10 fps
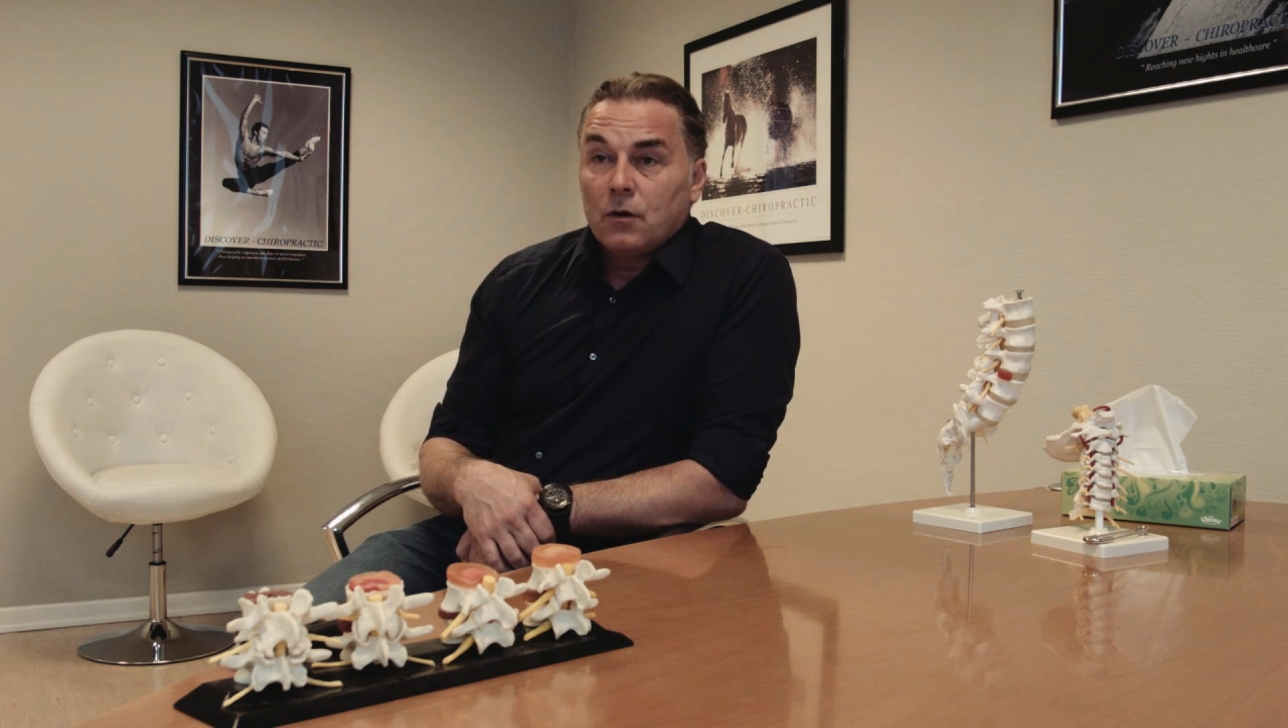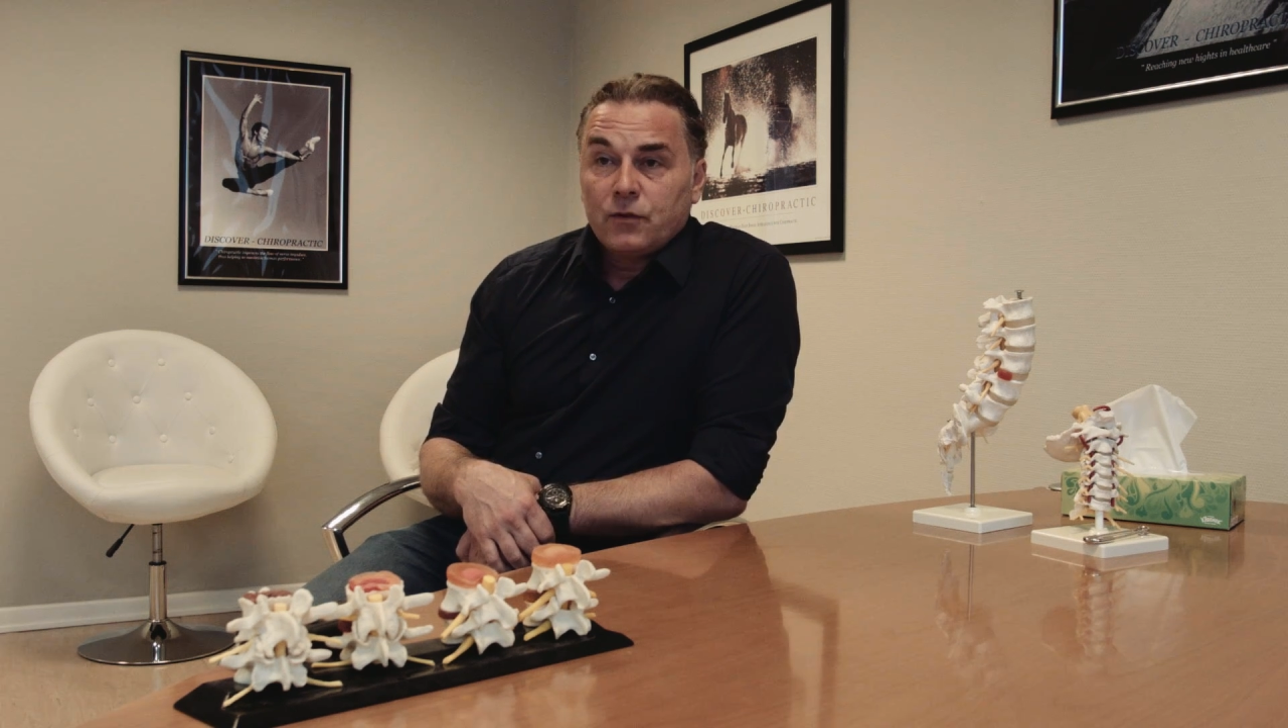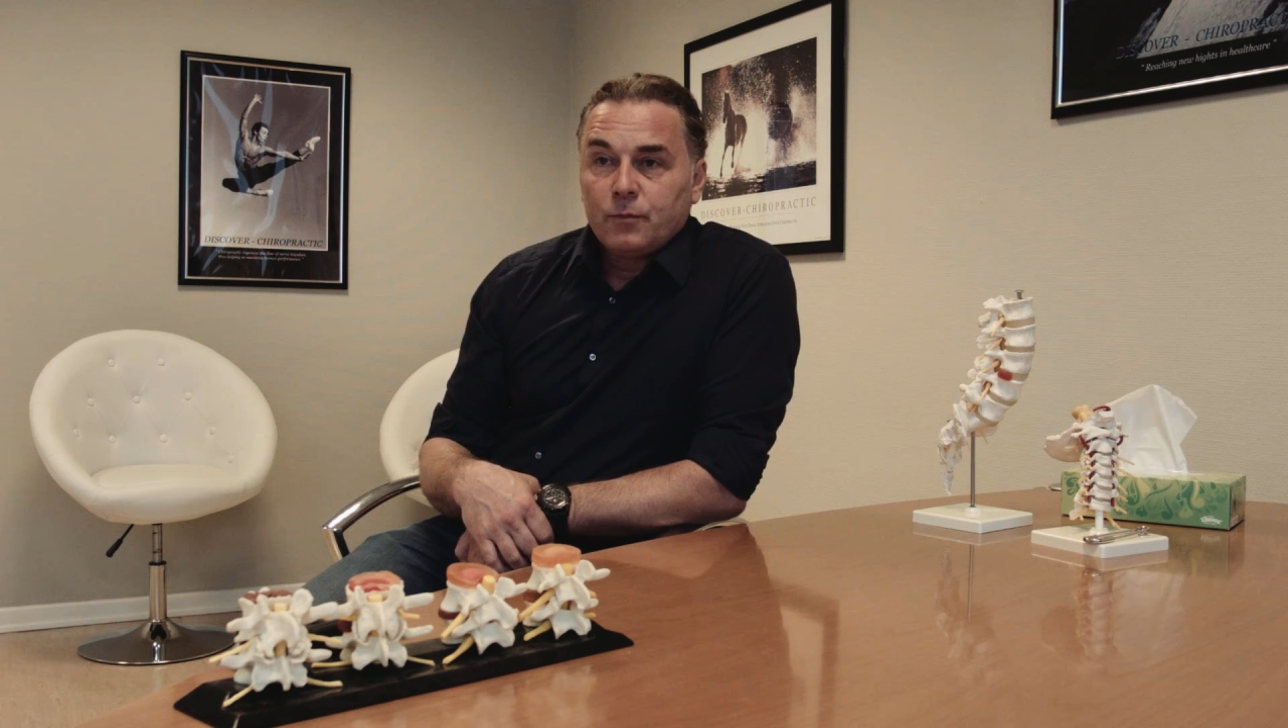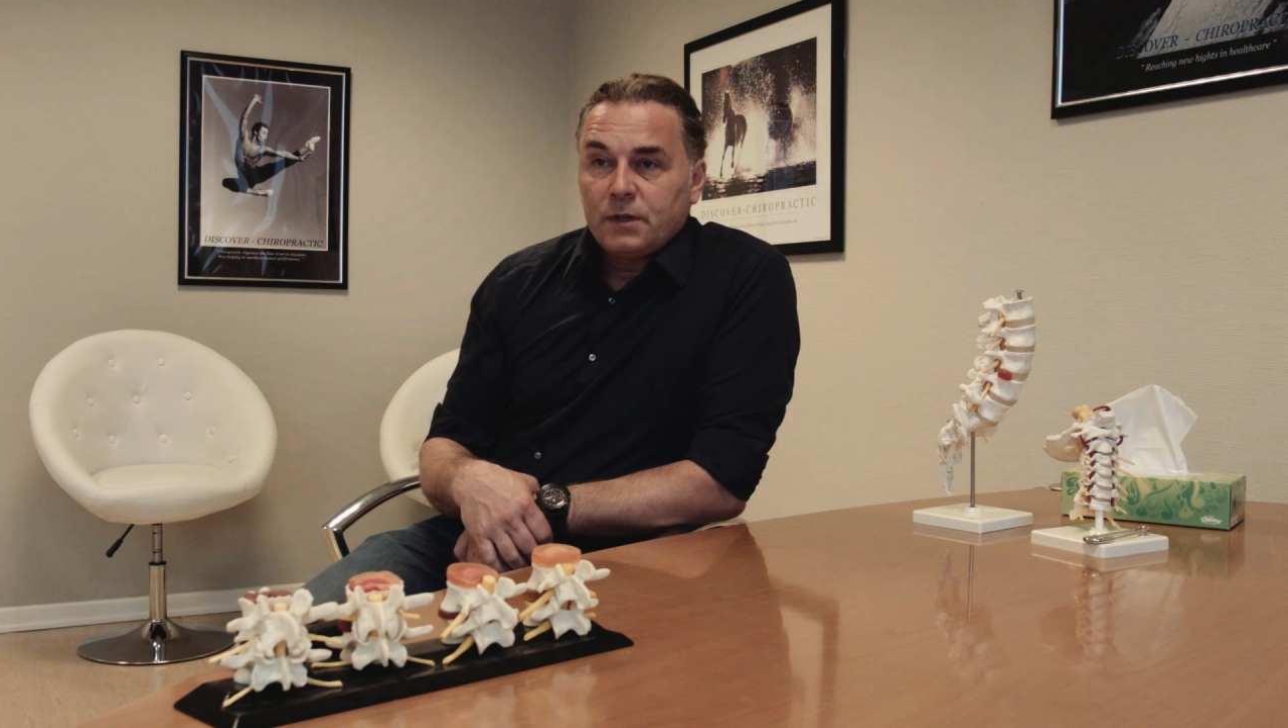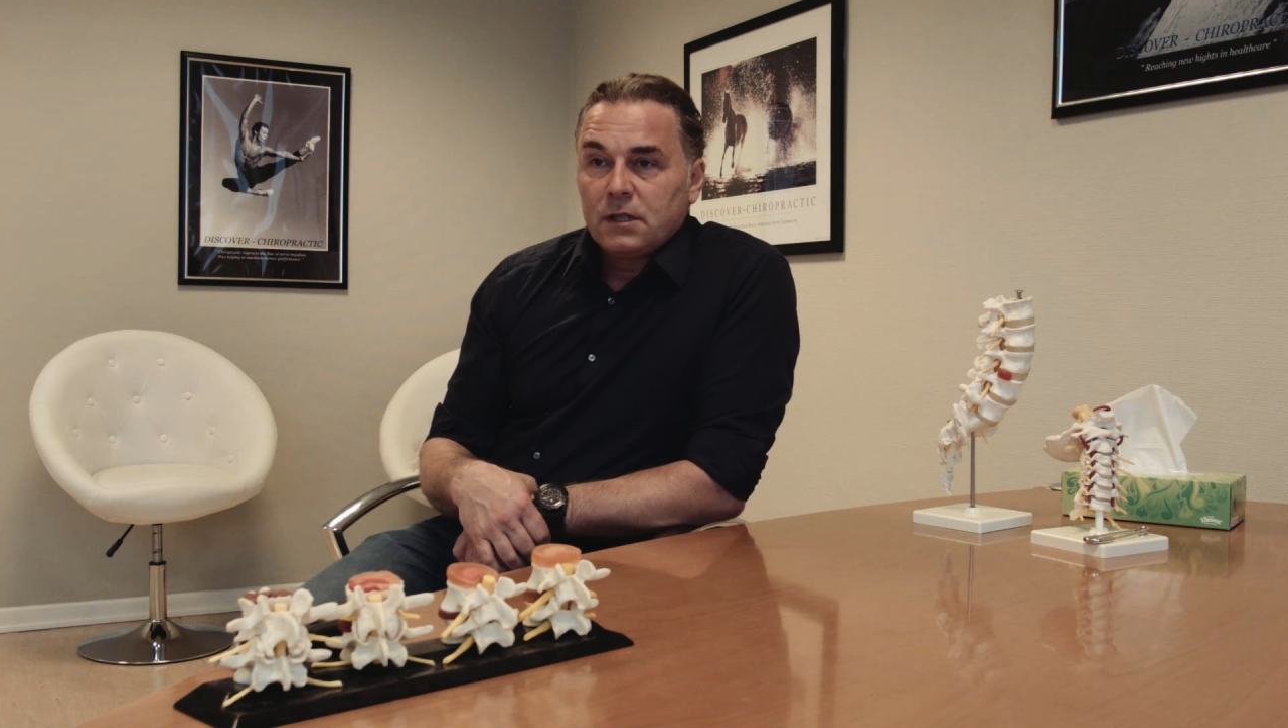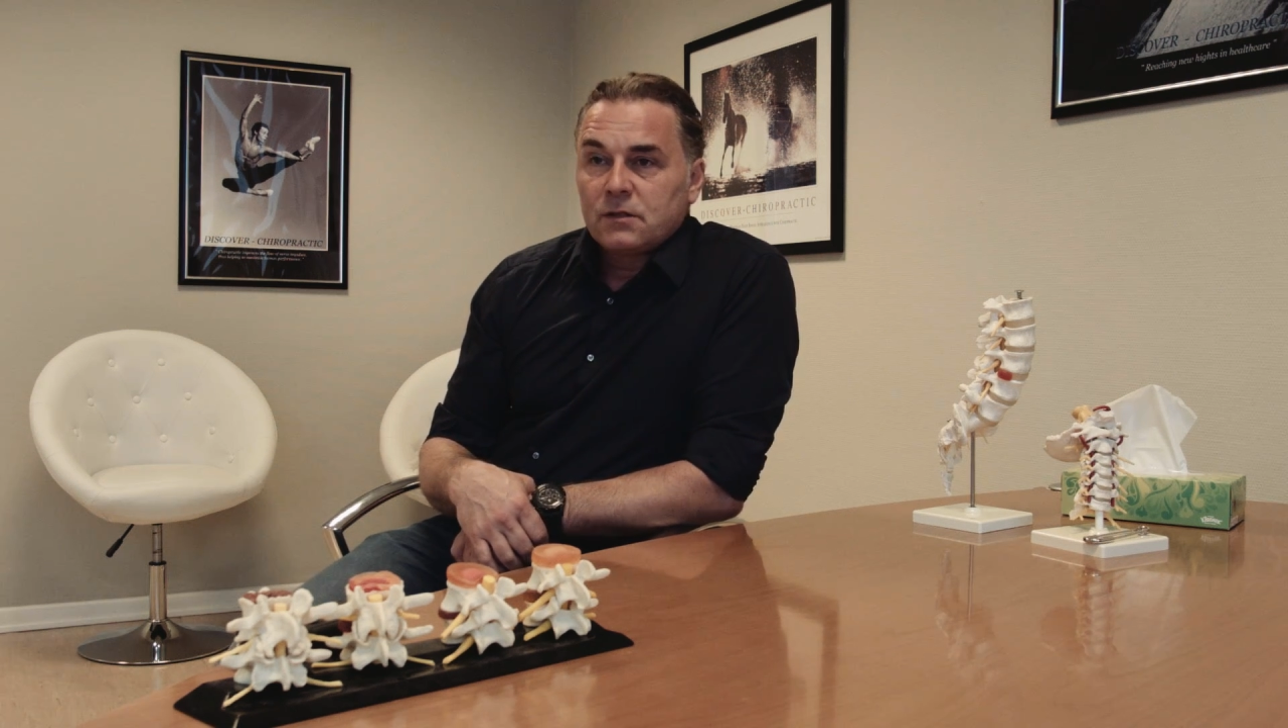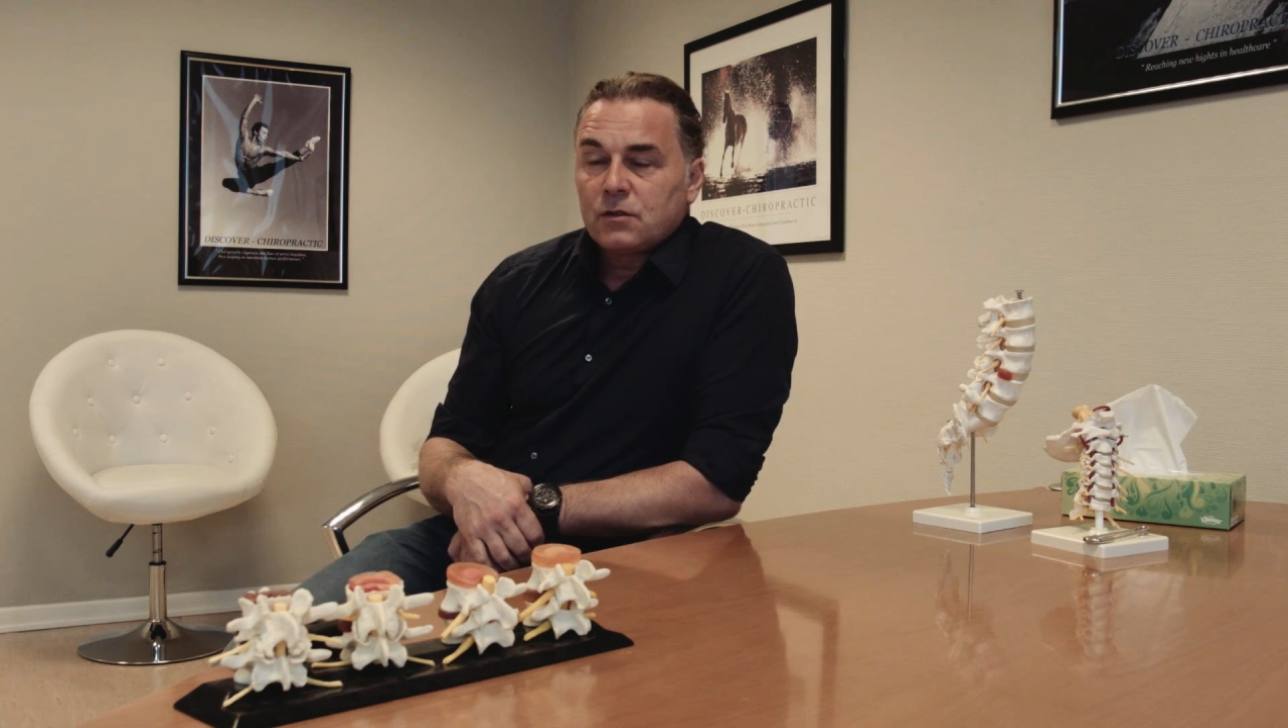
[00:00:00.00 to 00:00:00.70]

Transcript: orthopedic